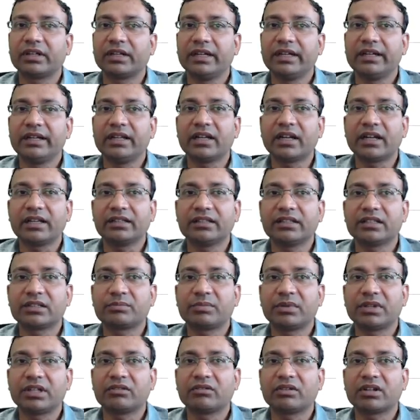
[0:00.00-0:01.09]
India in this
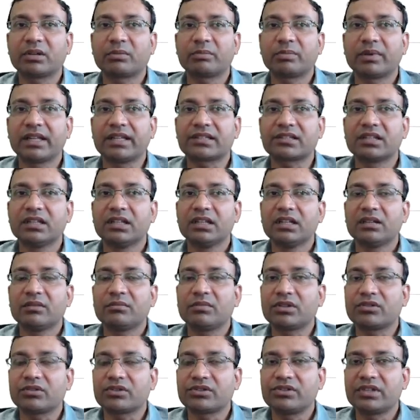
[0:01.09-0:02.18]
particular place,
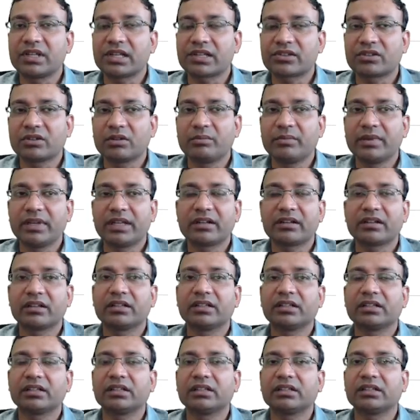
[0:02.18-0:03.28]
because
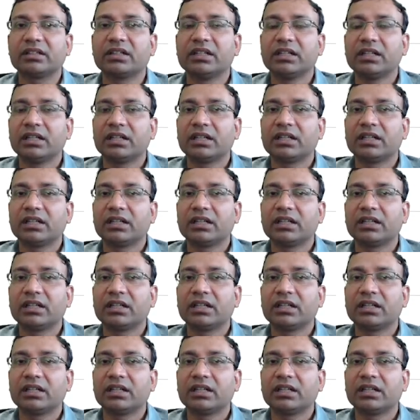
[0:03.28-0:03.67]
Jaisalmer